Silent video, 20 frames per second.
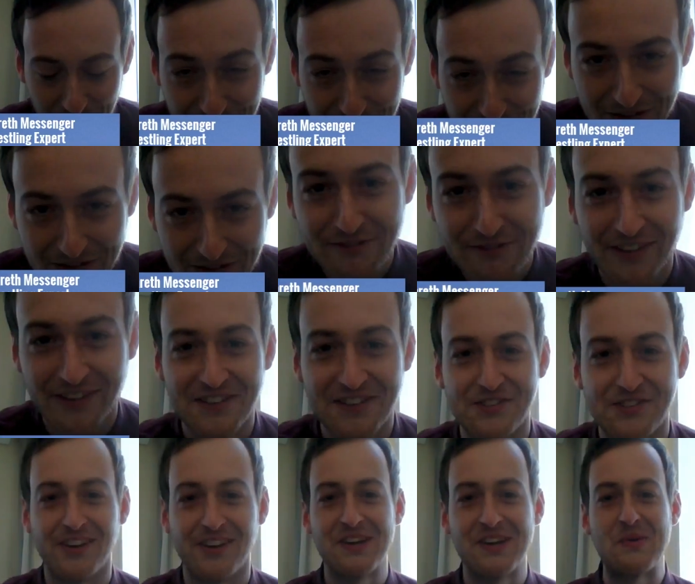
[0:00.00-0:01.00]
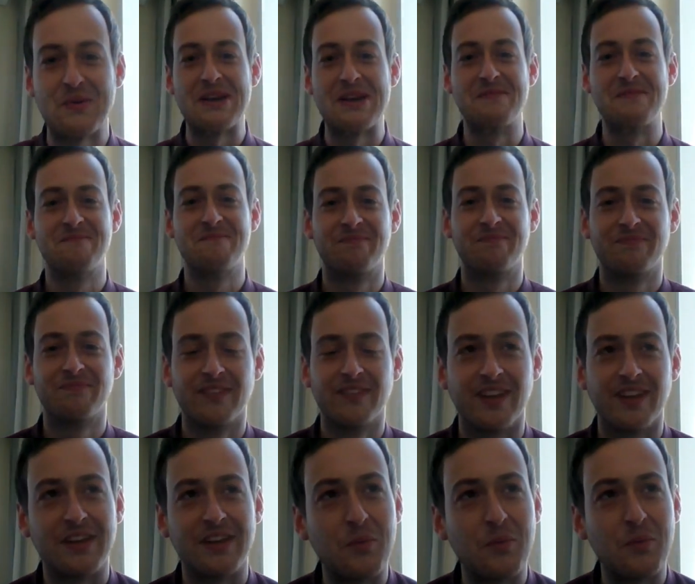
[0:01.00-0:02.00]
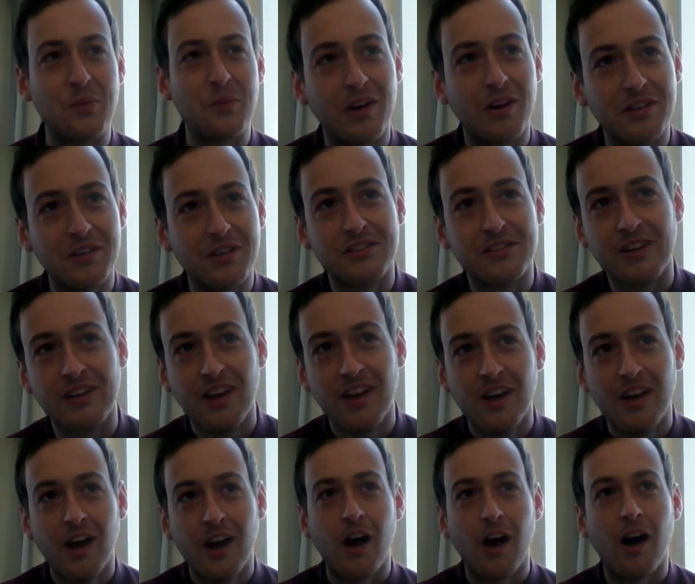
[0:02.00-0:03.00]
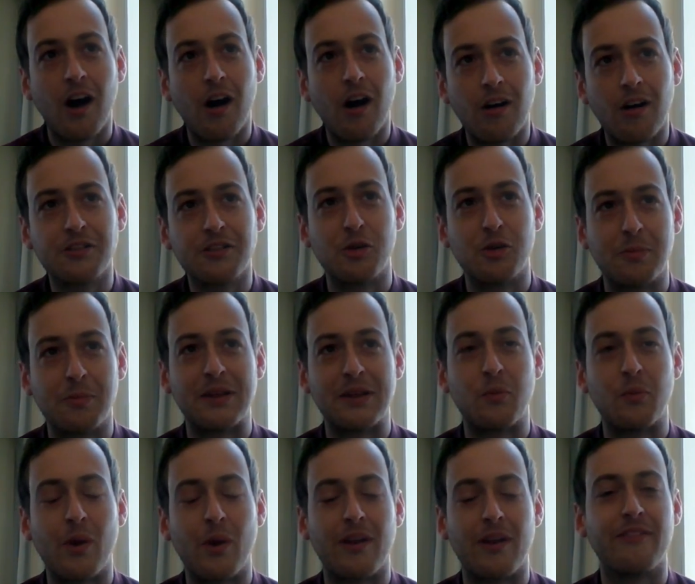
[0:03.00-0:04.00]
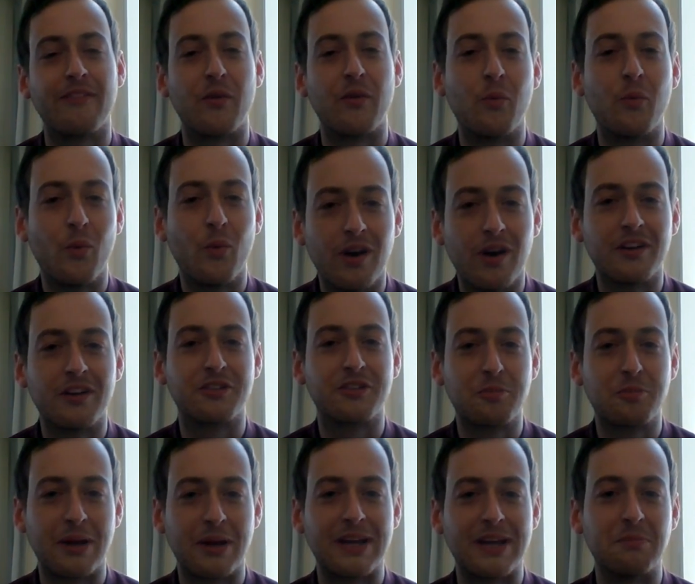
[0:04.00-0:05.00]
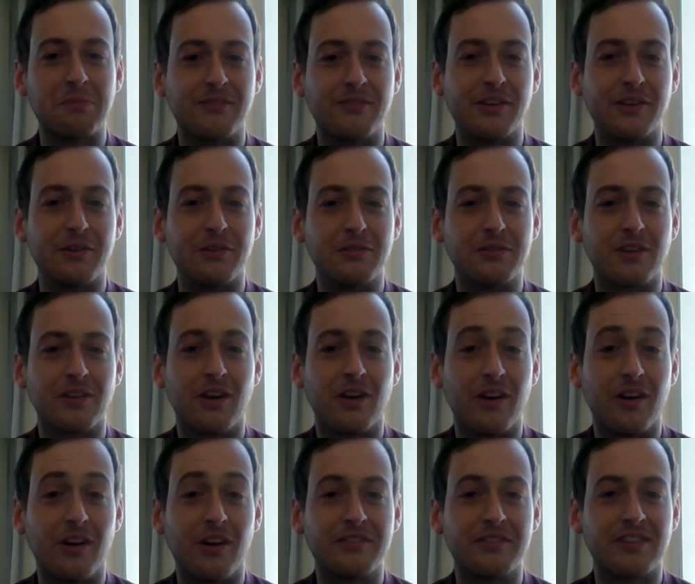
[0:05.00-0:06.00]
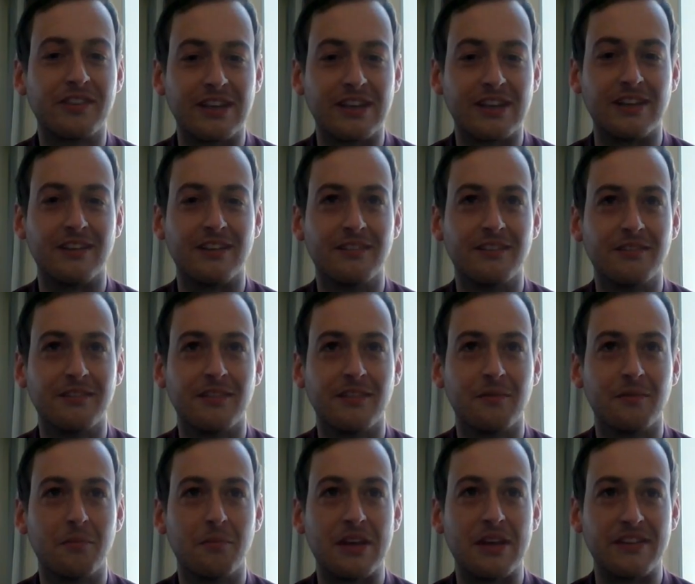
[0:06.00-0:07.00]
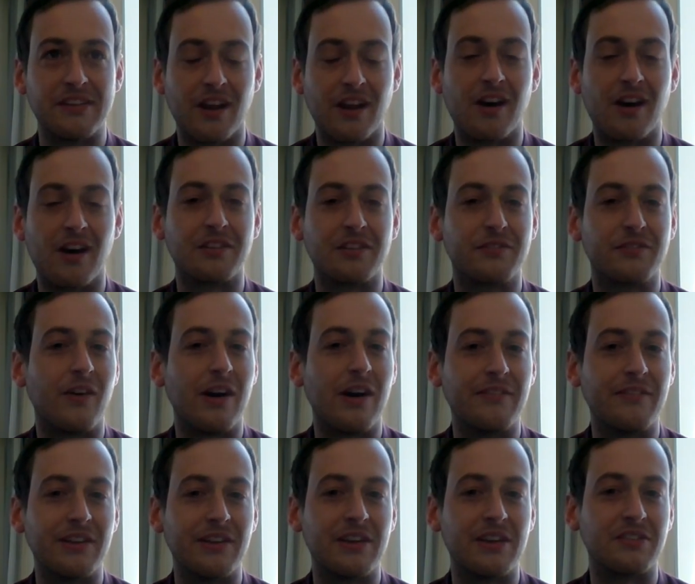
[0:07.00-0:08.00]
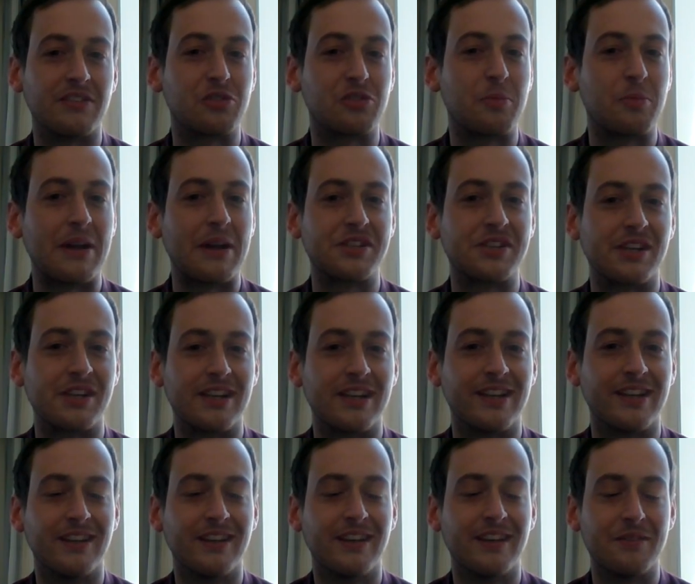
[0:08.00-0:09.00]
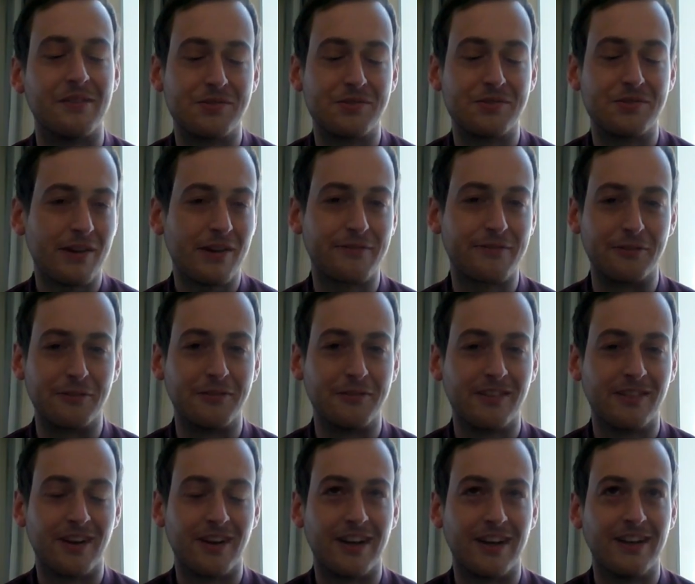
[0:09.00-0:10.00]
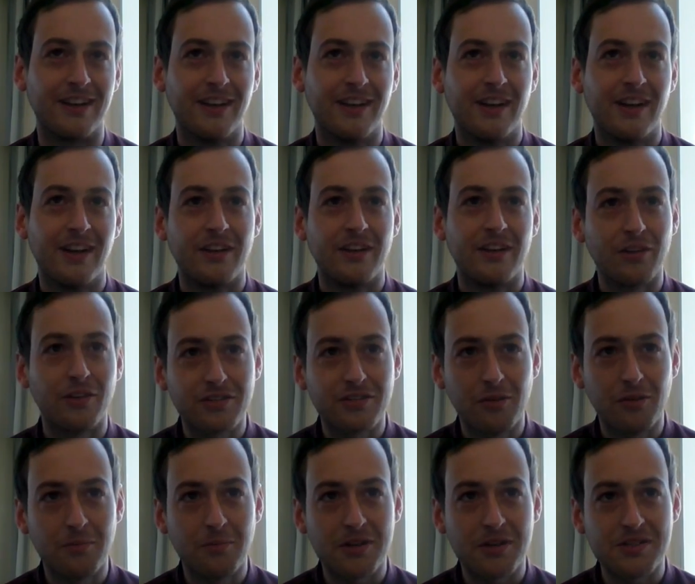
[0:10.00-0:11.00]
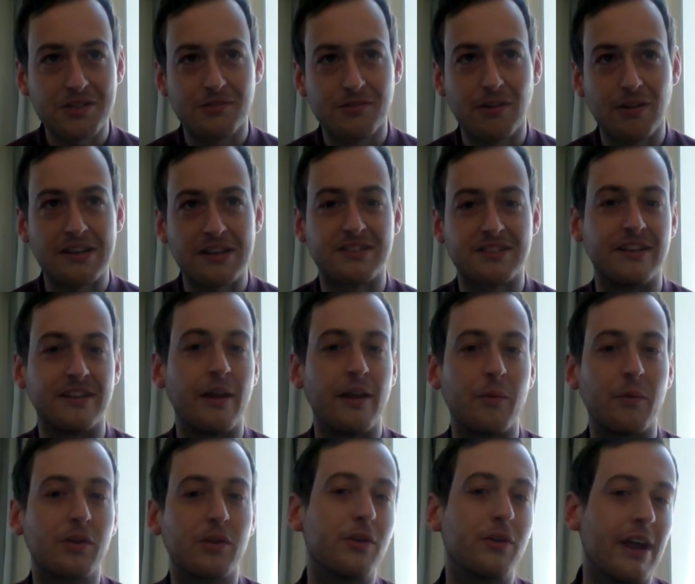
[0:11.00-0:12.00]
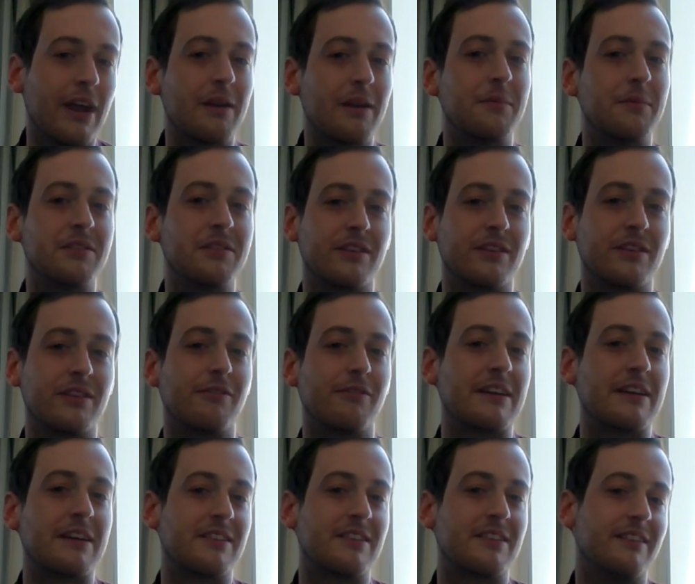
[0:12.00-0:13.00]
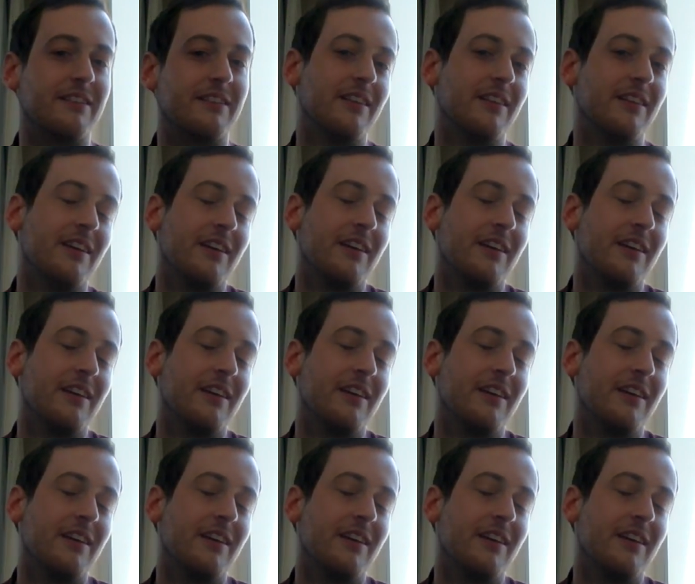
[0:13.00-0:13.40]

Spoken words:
want a refund straight away. It was arguably one of the worst pay-per-views I've seen in the last 5 years, especially. It was dreadful. Like, not so much the wrestling. There were good elements of the wrestling